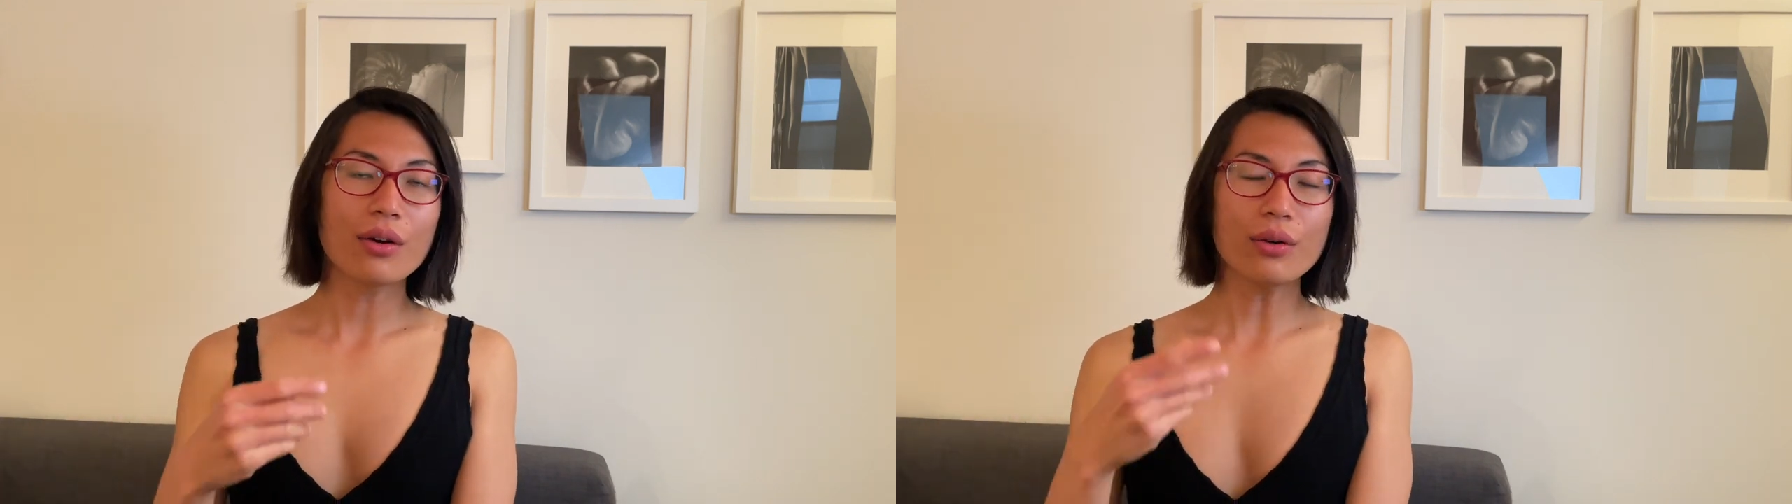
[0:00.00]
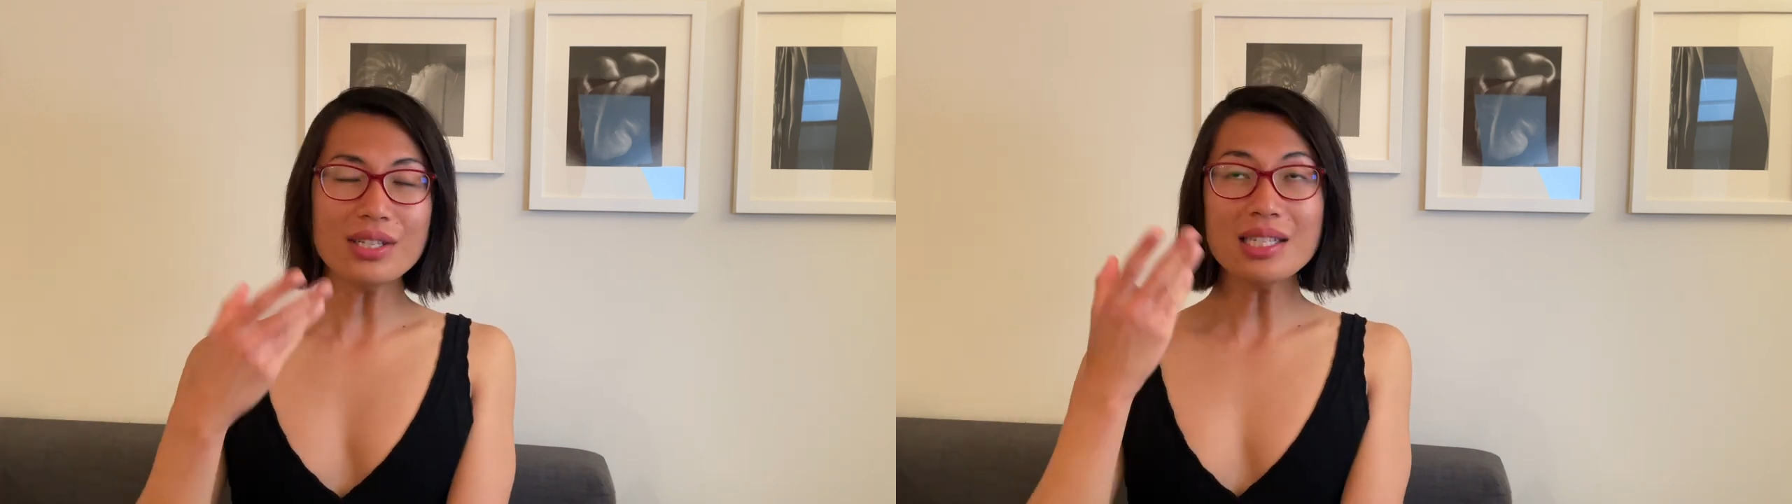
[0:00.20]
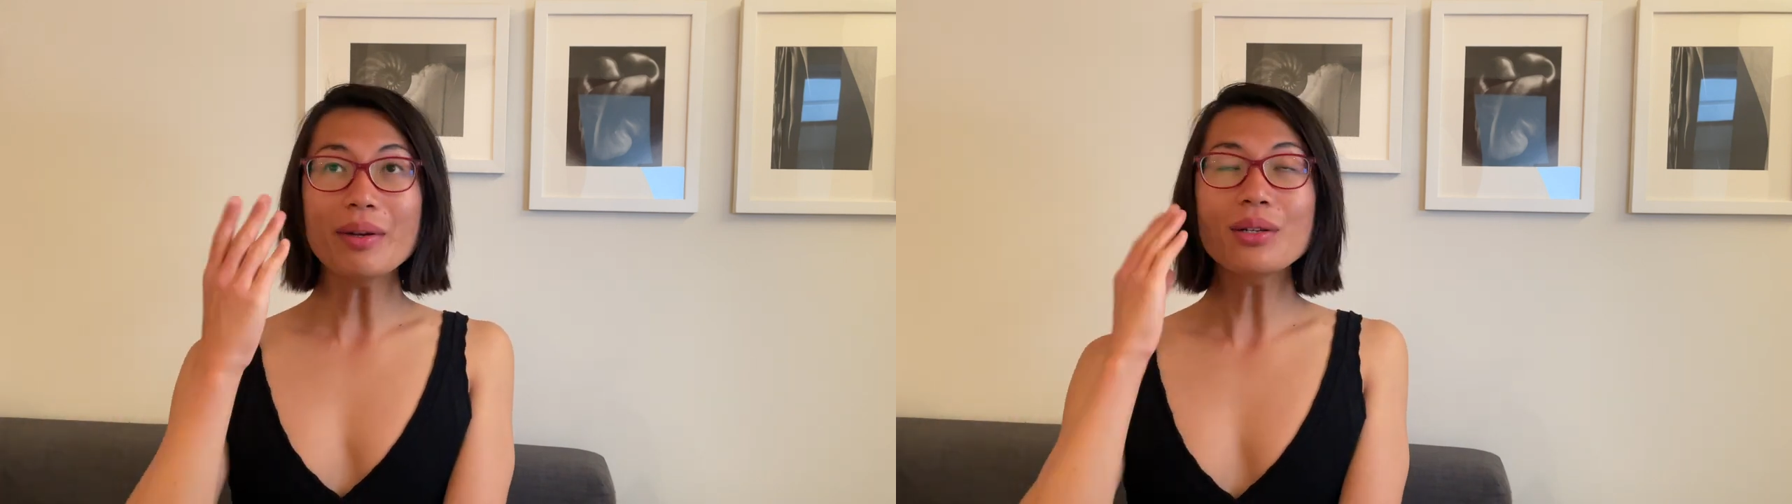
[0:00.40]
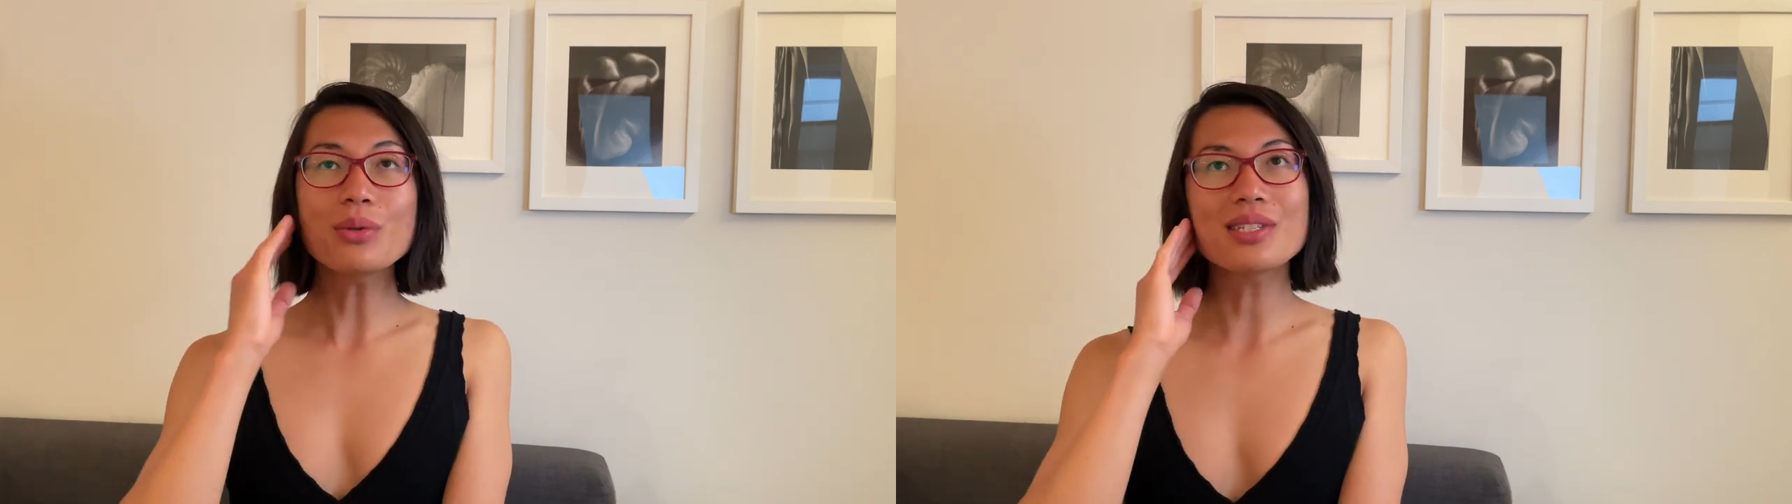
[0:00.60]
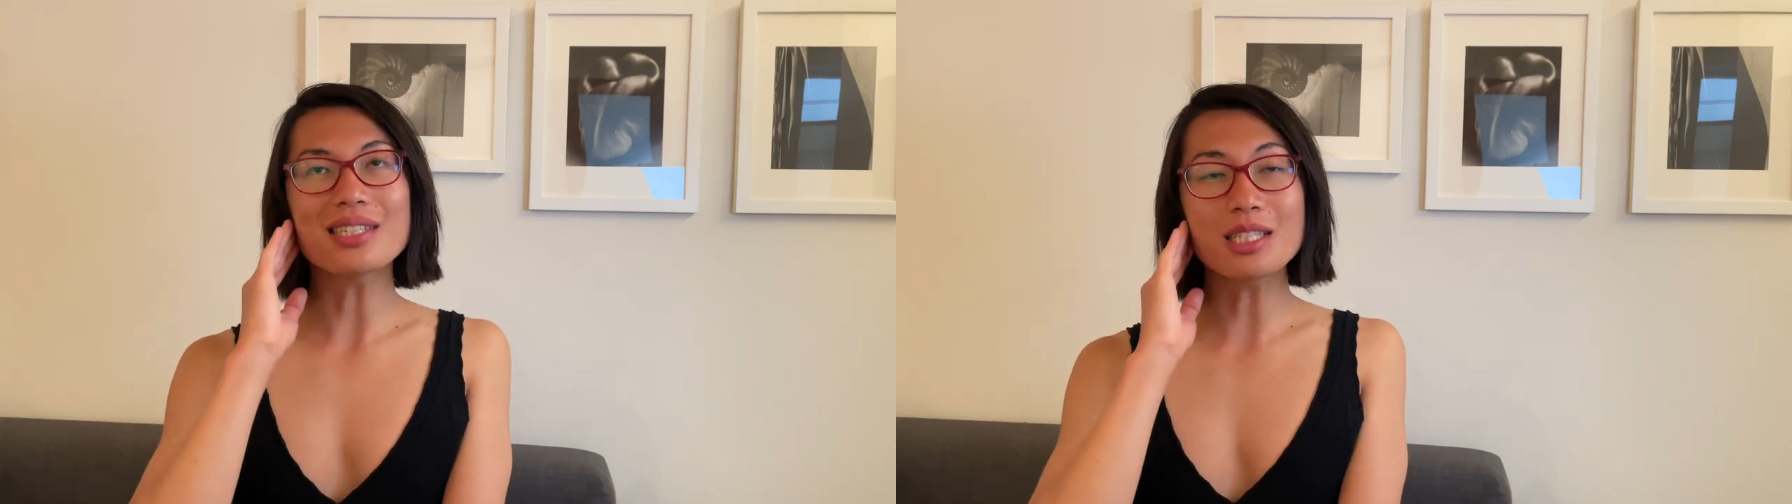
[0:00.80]
or just someone
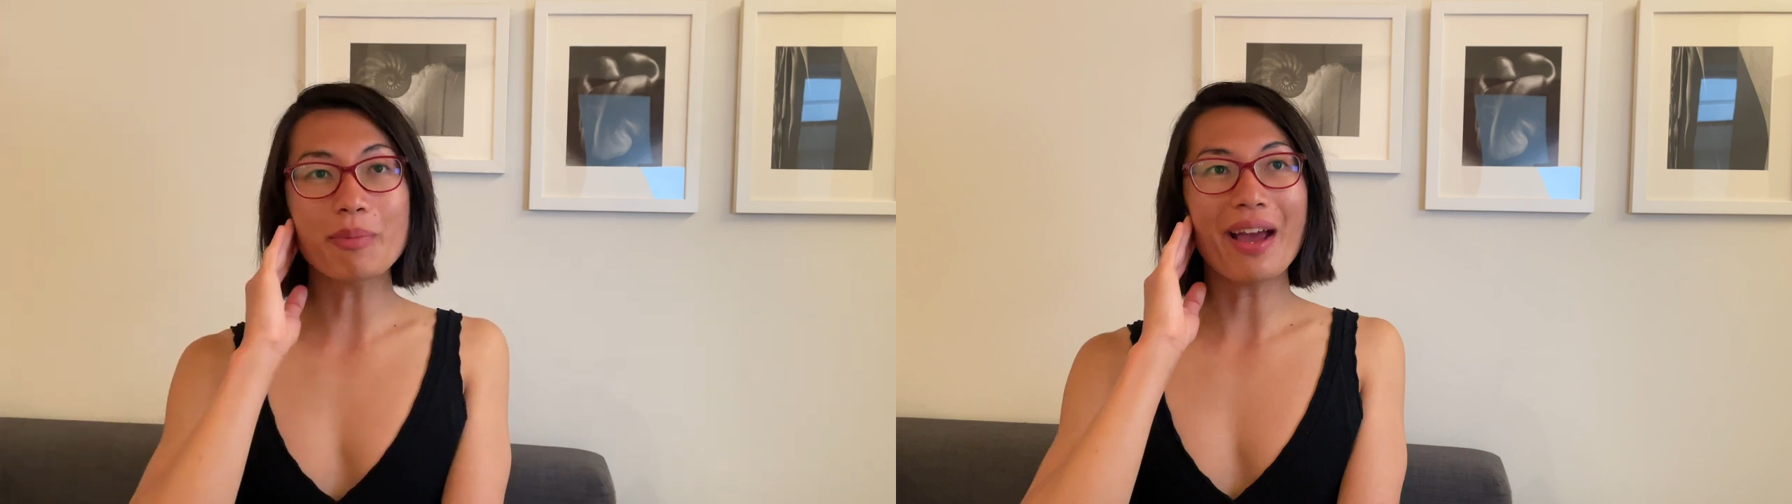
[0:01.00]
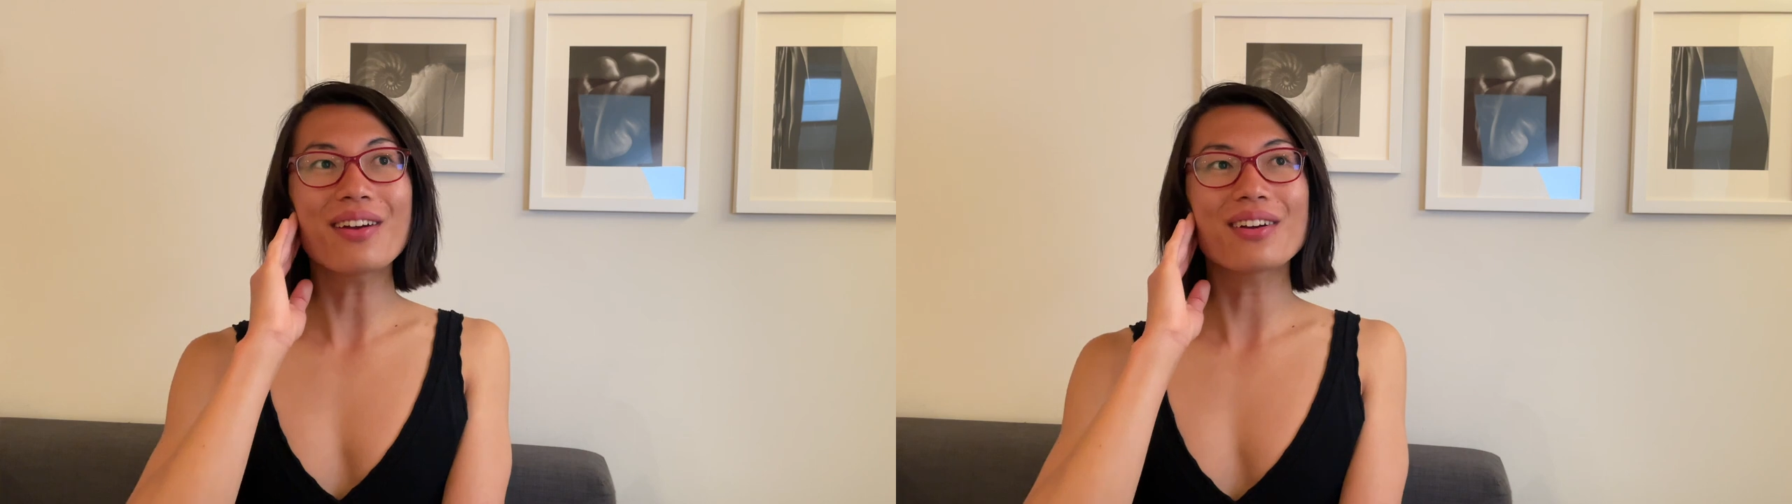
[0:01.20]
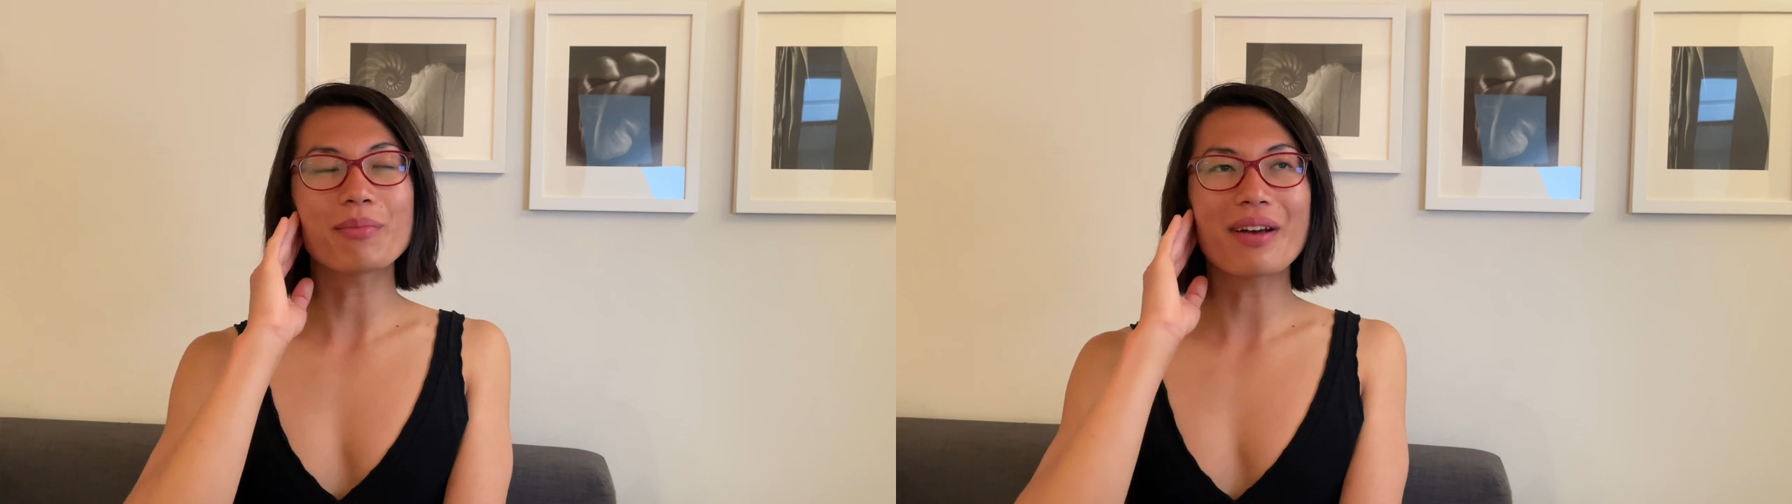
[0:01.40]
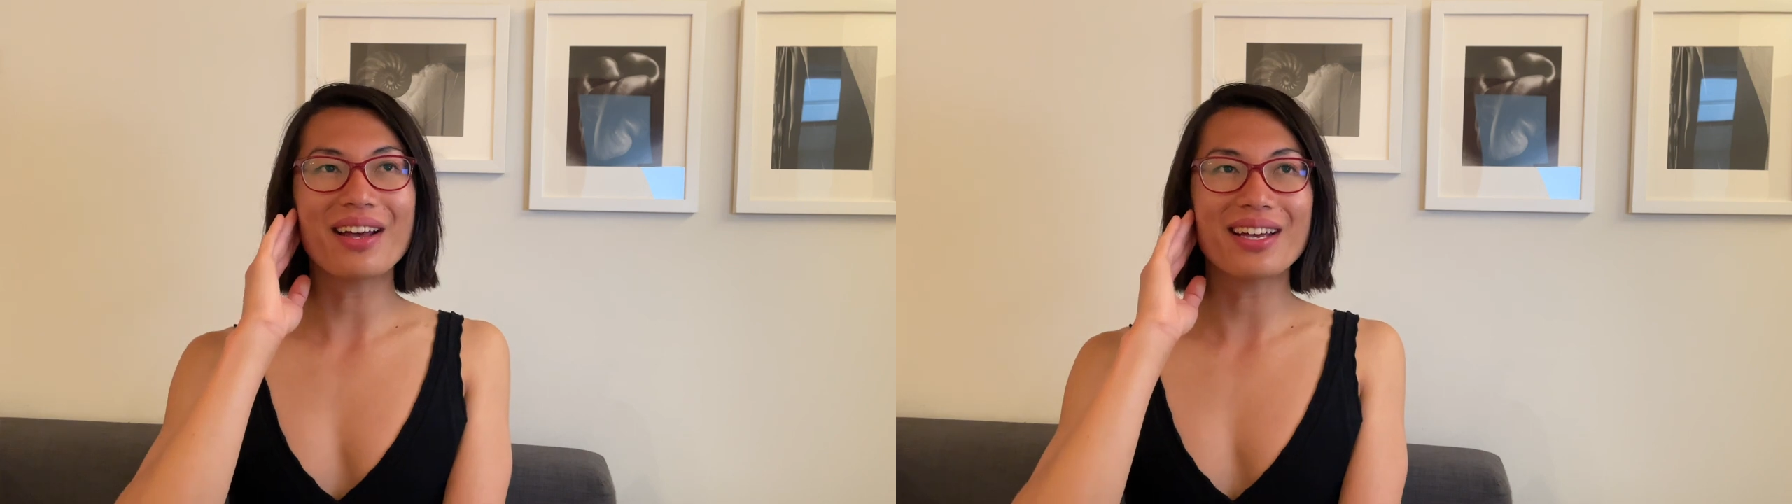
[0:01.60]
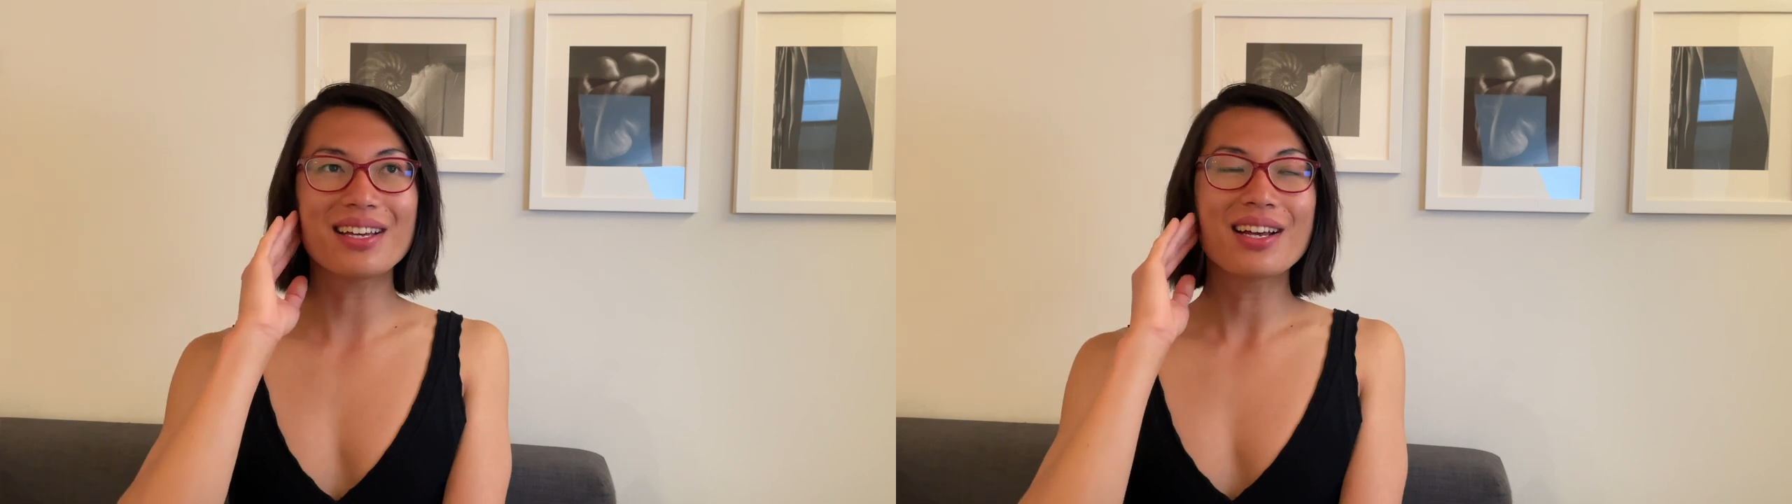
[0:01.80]
who was inspired
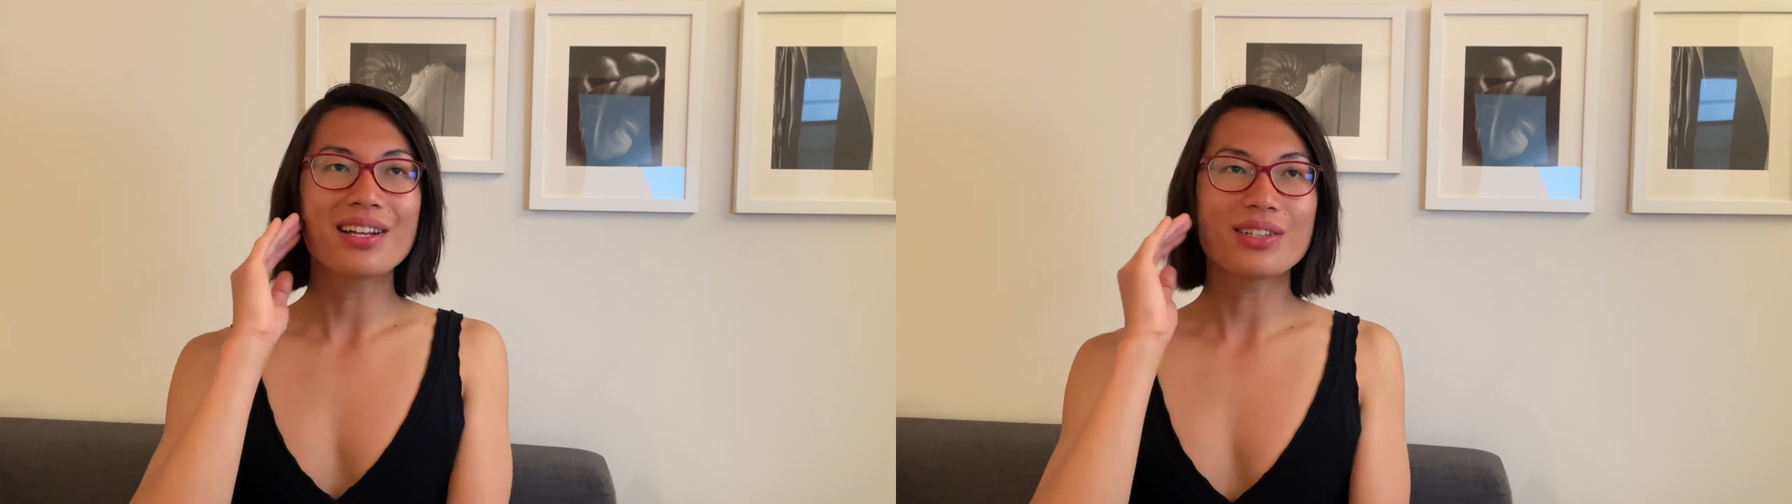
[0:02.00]
by